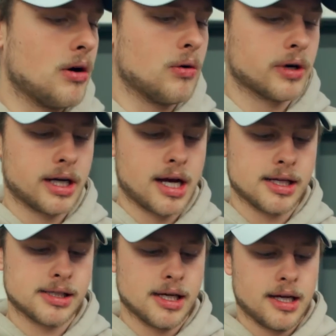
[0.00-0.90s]
all
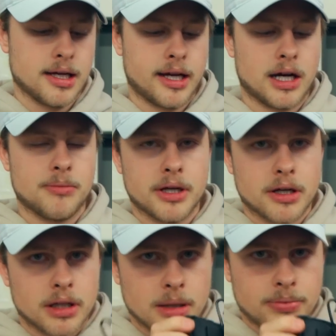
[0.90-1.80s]
organized.
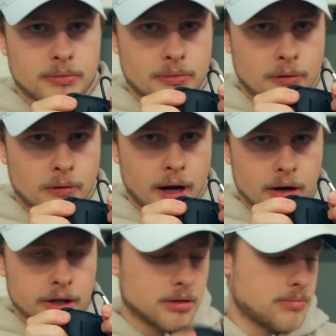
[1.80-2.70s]
Carabiner clip right
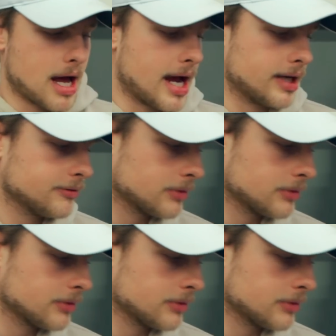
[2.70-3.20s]
onto your bag.